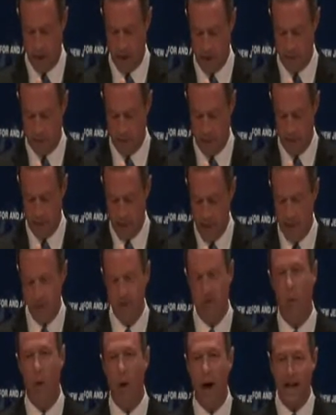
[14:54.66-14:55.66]
economy.
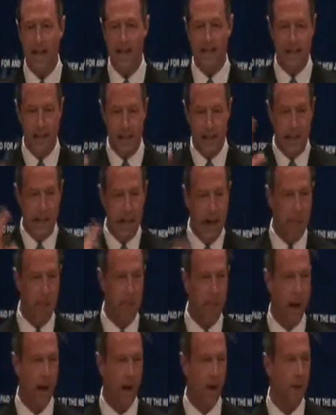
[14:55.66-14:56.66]
So why does any of
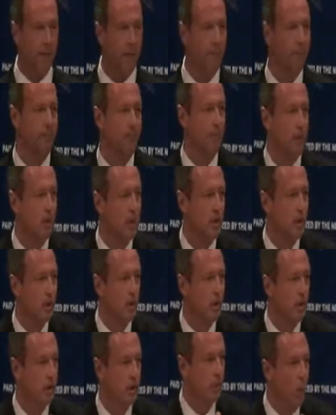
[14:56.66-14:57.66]
that matter?
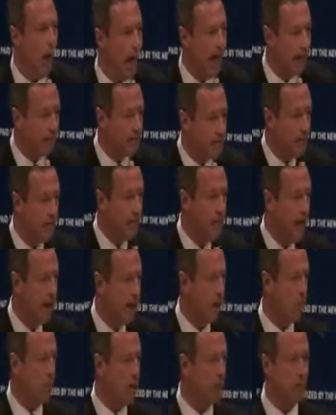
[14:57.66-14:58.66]
Now, why does it
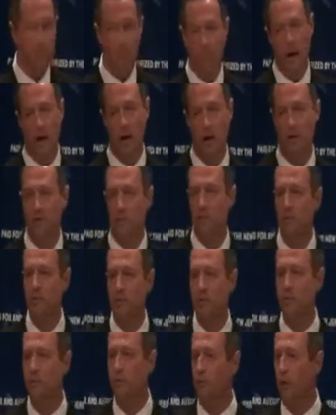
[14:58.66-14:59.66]
matter whether Maryland's
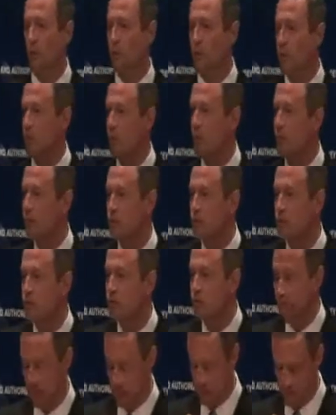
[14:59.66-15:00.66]
moving forward, whether
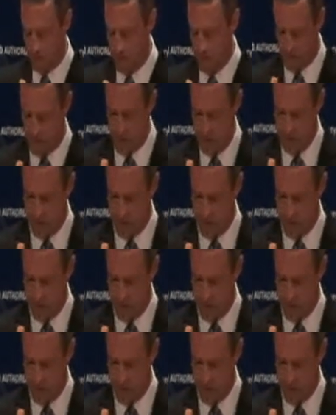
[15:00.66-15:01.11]
New Jersey's